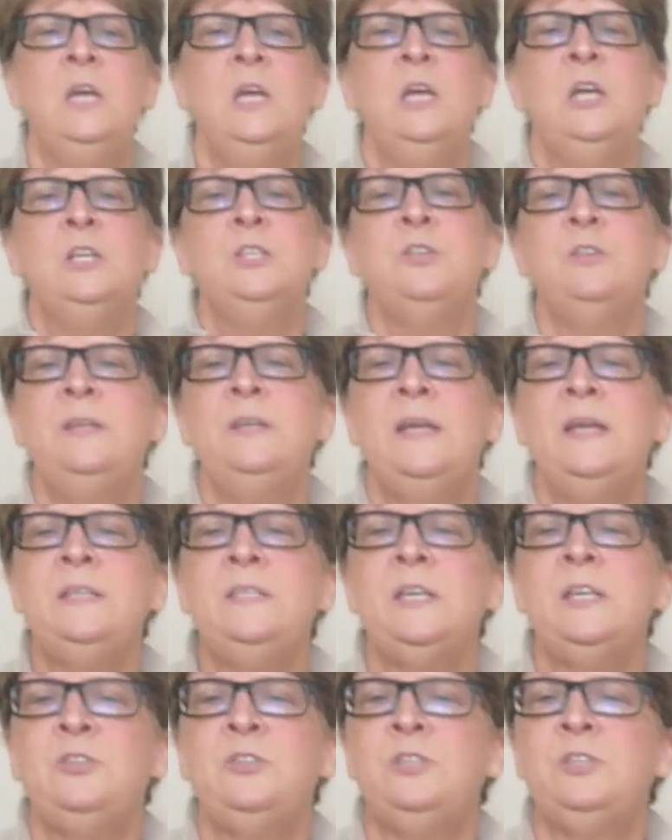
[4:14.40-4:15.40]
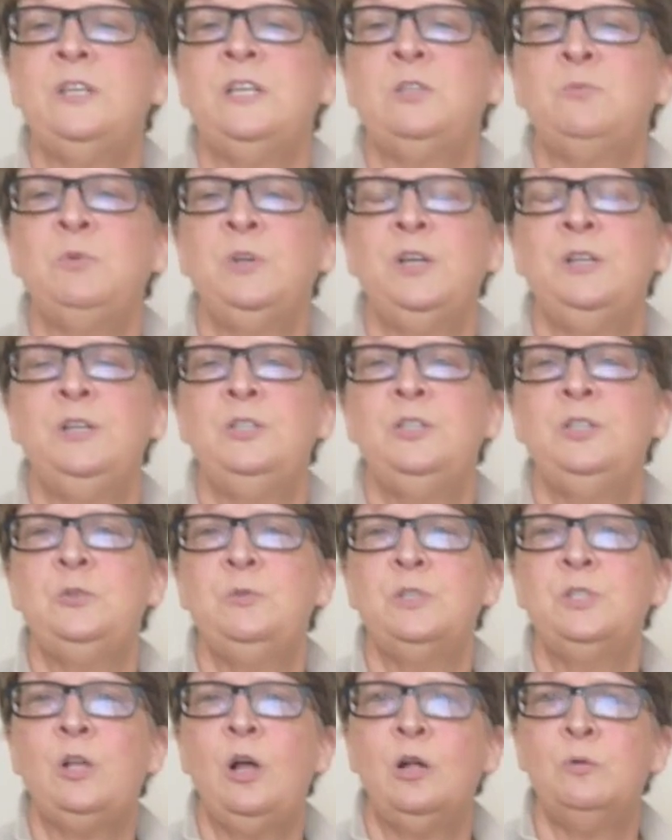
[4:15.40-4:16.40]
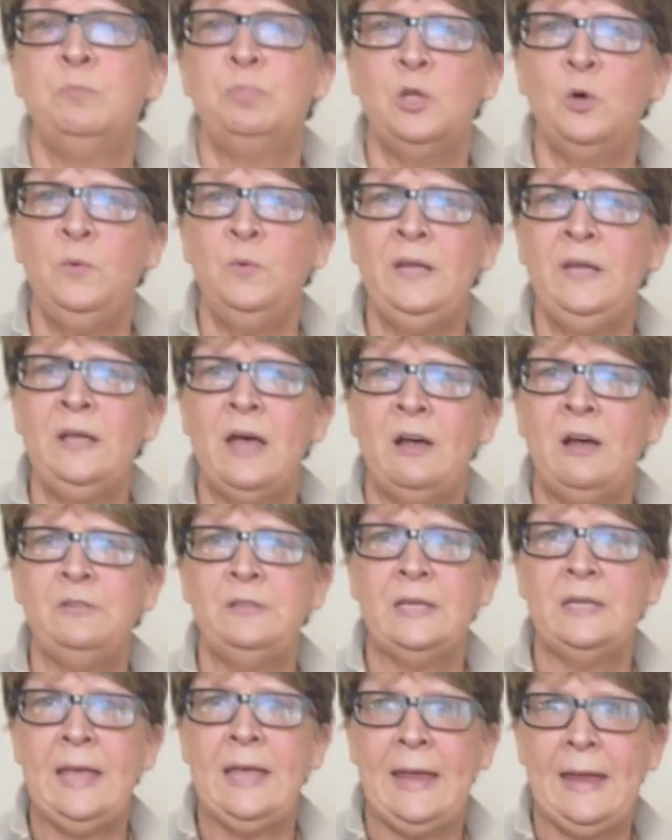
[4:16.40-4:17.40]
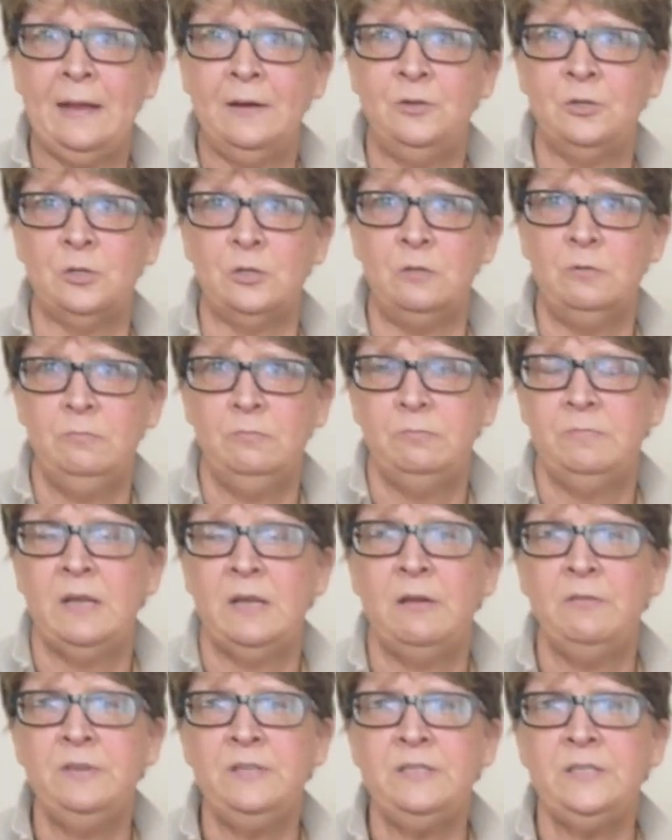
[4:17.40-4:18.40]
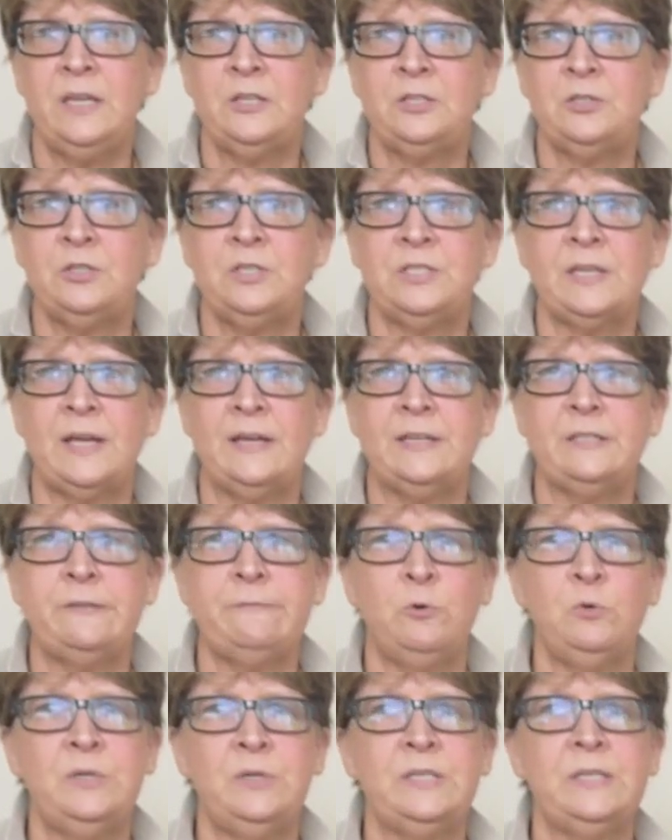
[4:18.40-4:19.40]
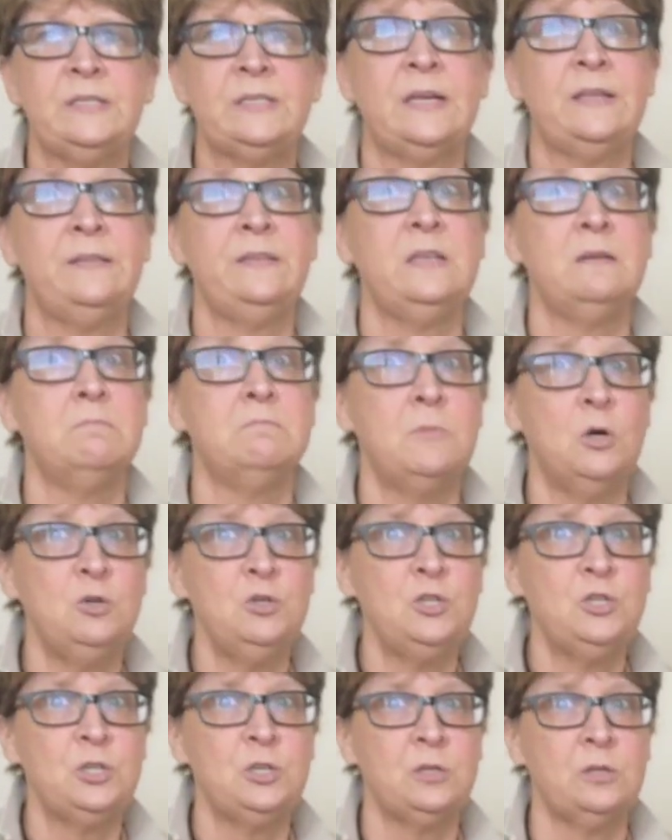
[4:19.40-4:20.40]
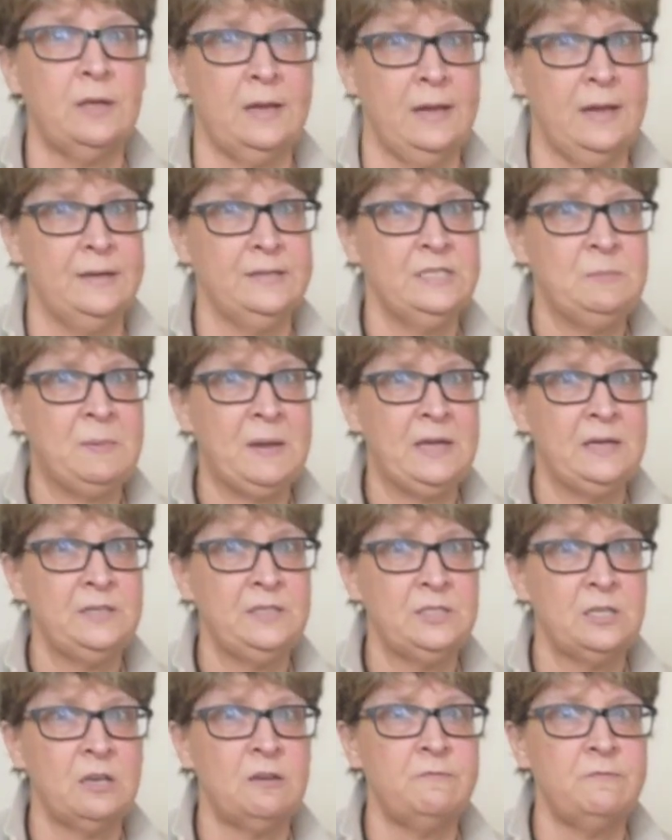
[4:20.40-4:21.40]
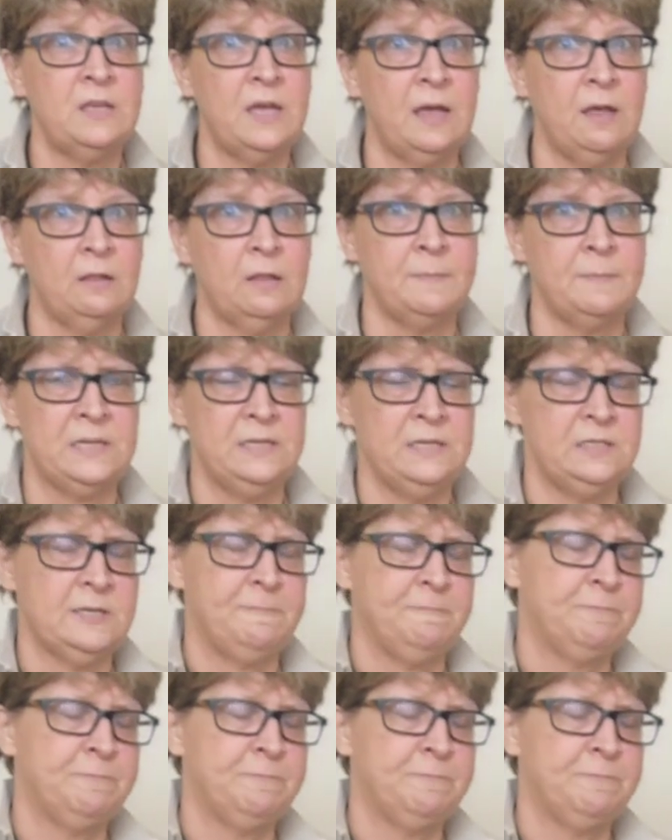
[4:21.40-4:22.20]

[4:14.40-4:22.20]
So the next exercise we're going to do is called blowing out the candle. Now this exercise focuses on the emotional aspects of the element.